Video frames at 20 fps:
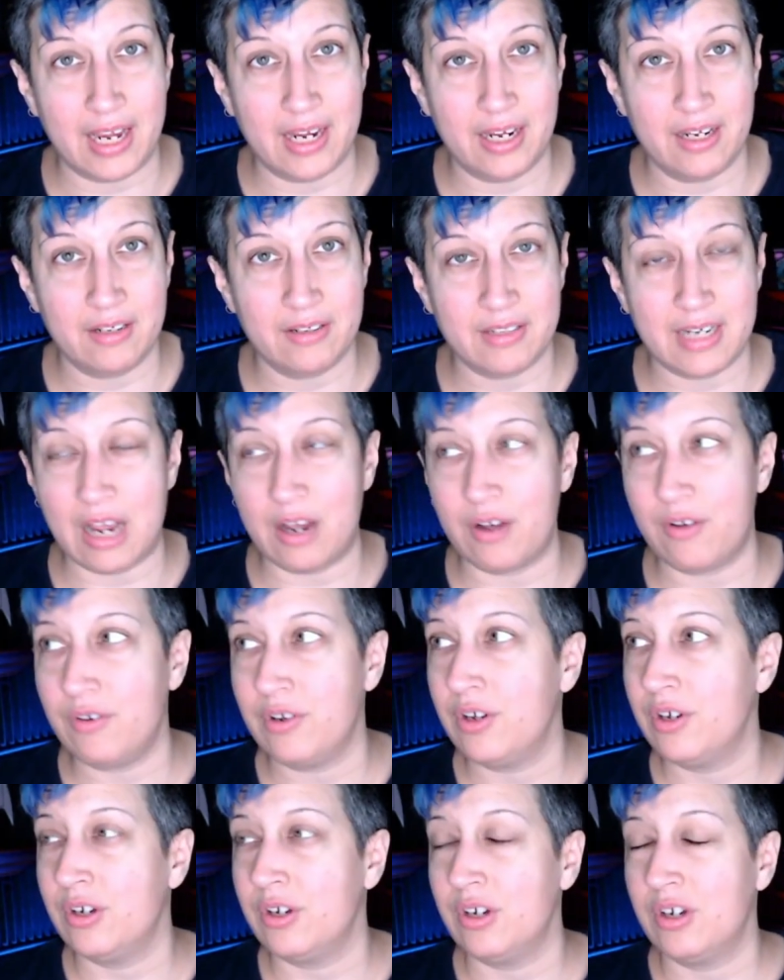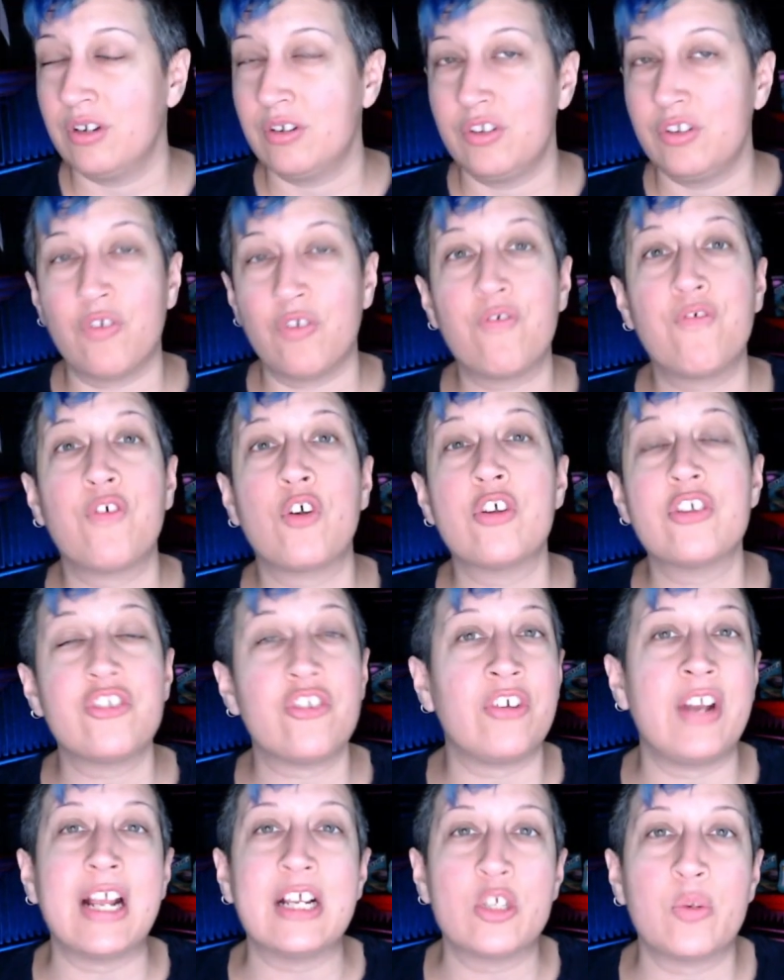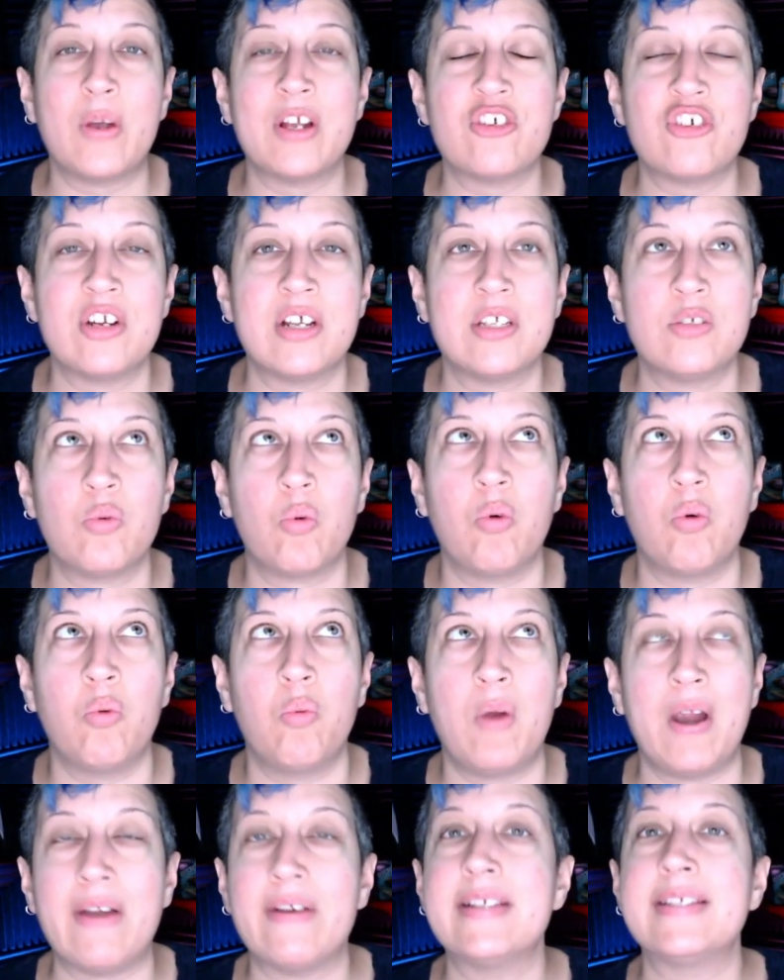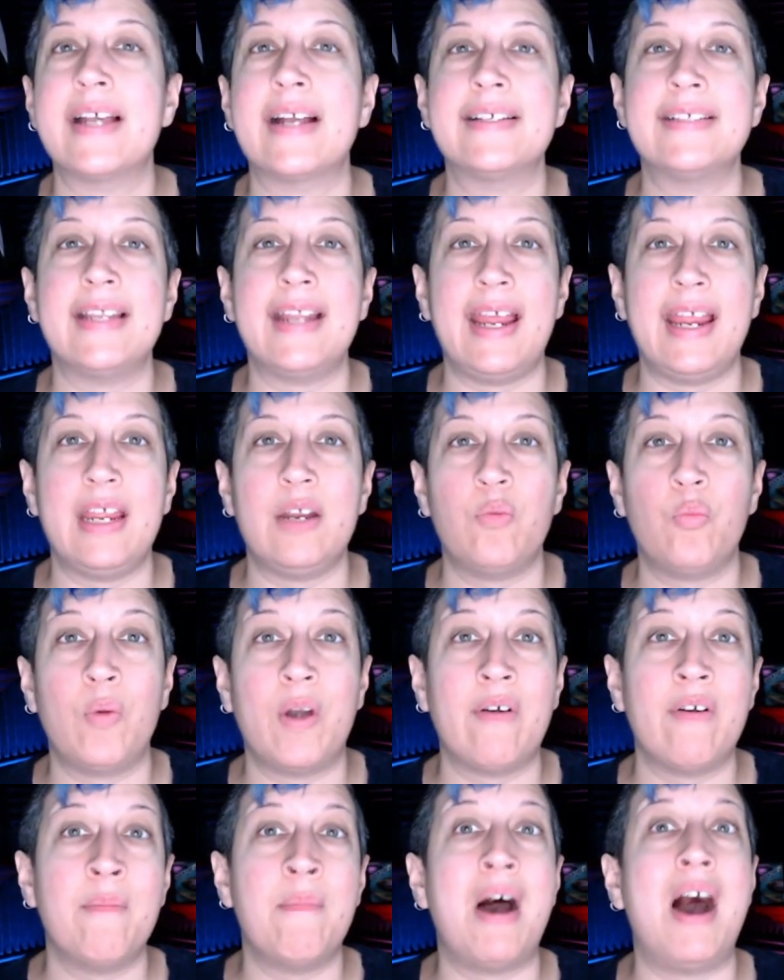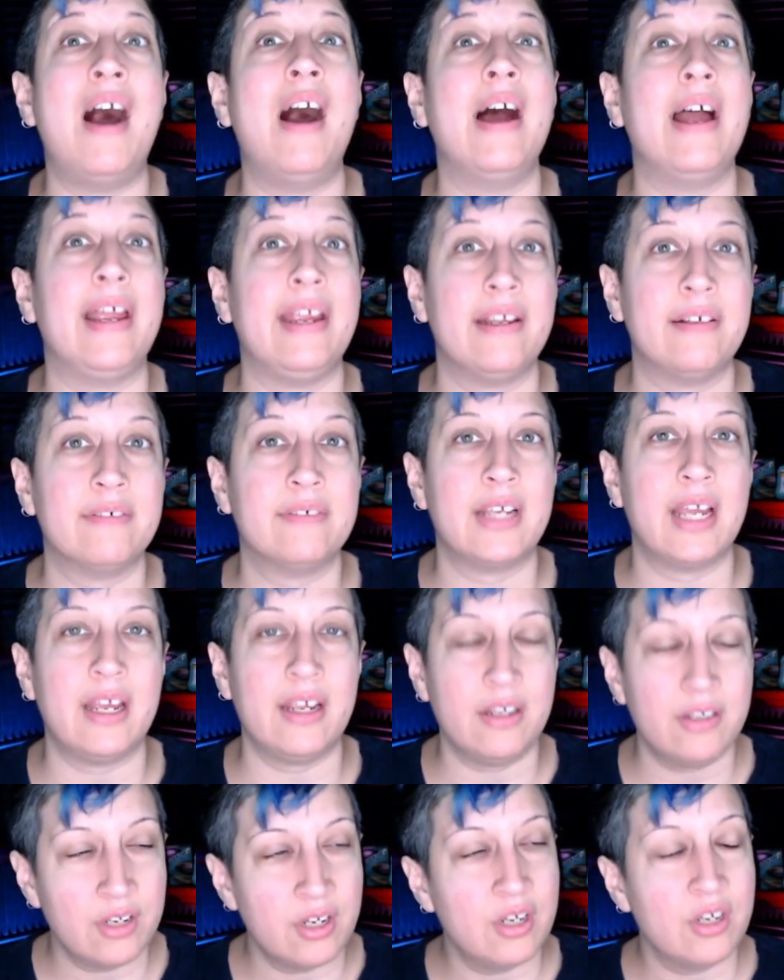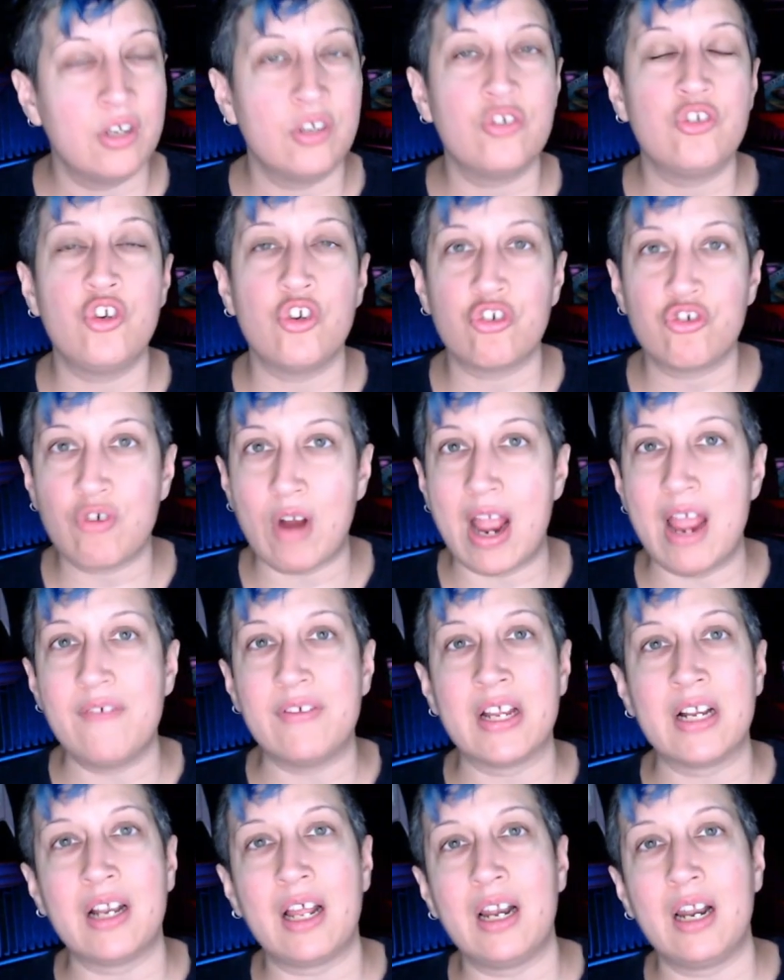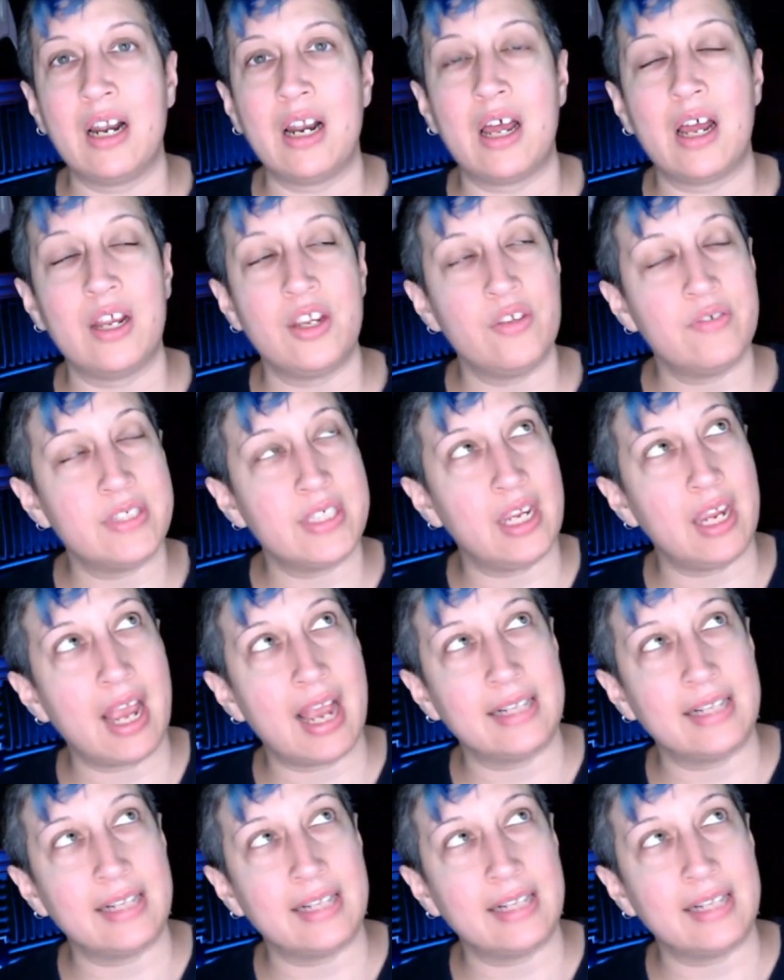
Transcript: Okay, now your first, your next question is, where is exit eight? Where am I? Okay, you're driving, la la la, you